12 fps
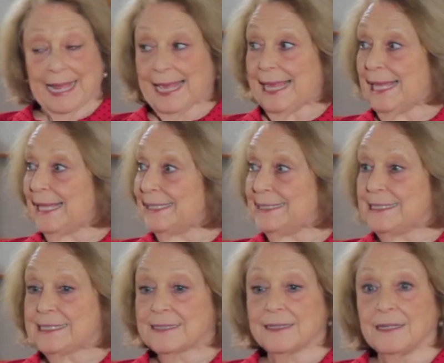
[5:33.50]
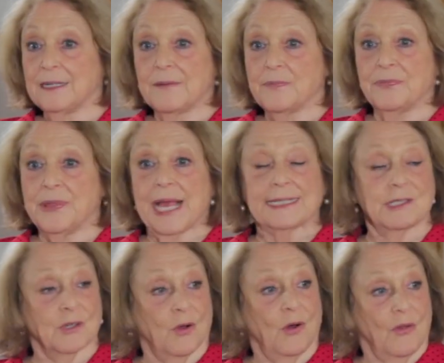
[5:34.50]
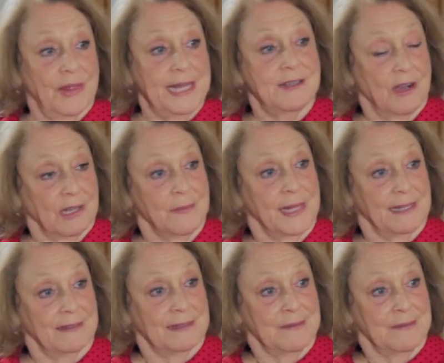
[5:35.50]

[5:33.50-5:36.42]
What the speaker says: And that's all they talk about.